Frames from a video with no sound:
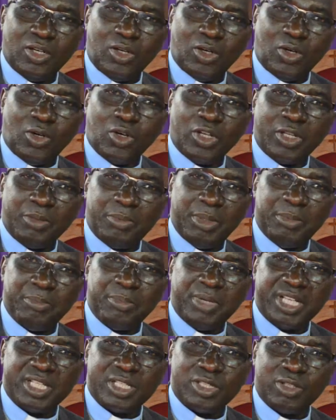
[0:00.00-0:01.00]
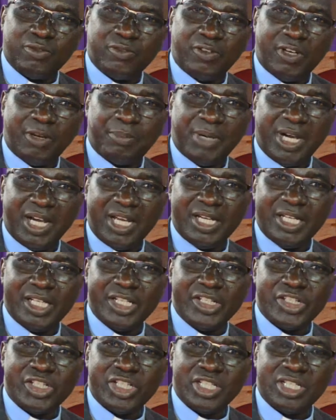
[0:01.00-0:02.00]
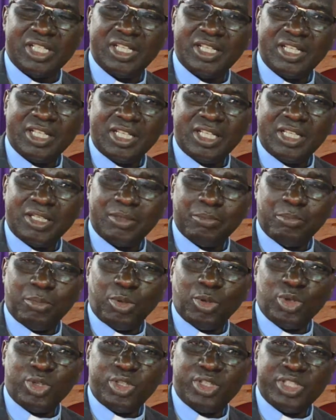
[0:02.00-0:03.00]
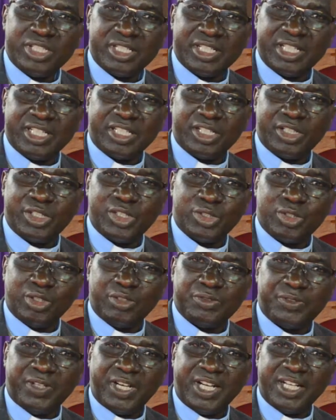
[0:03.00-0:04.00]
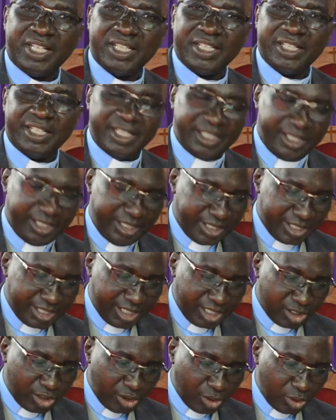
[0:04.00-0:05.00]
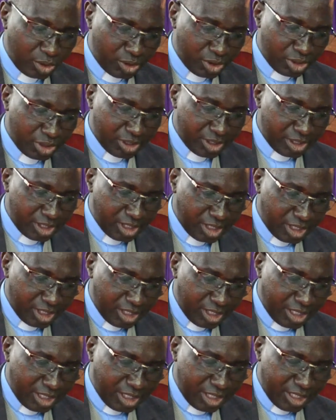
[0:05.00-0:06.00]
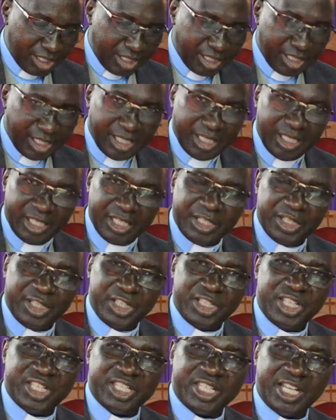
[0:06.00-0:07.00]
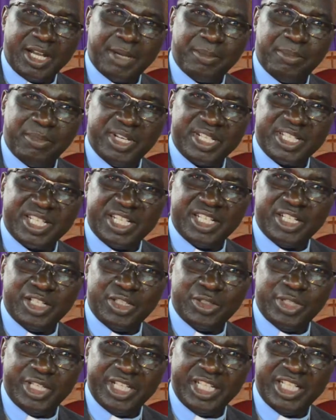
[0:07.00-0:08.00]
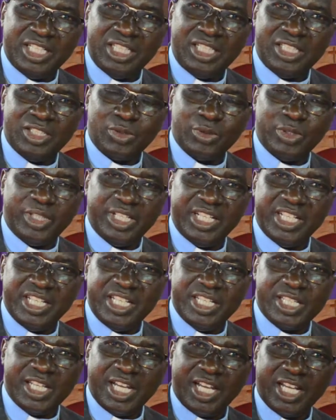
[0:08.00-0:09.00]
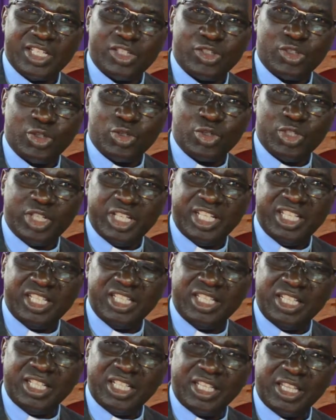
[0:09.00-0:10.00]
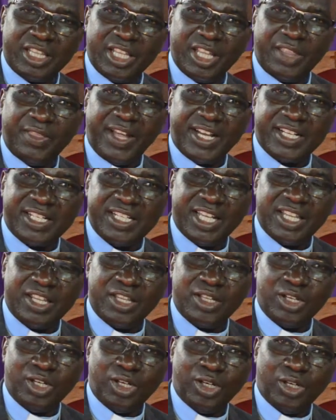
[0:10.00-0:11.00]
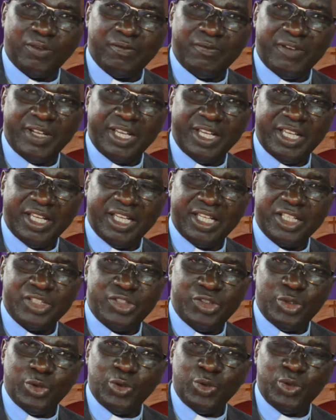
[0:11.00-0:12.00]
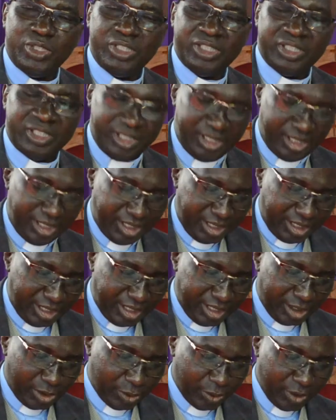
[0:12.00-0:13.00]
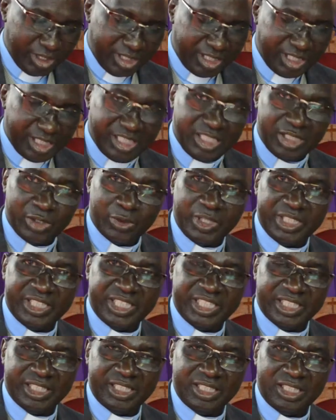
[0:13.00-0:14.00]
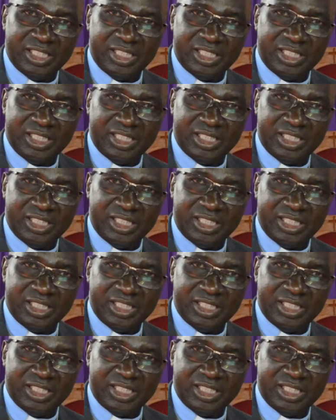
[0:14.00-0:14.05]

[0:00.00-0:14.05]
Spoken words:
all the members of our parish, both St. Christopher and St. Luke's. This is our blessed new day. Today is Tuesday, the 30th of June 2020.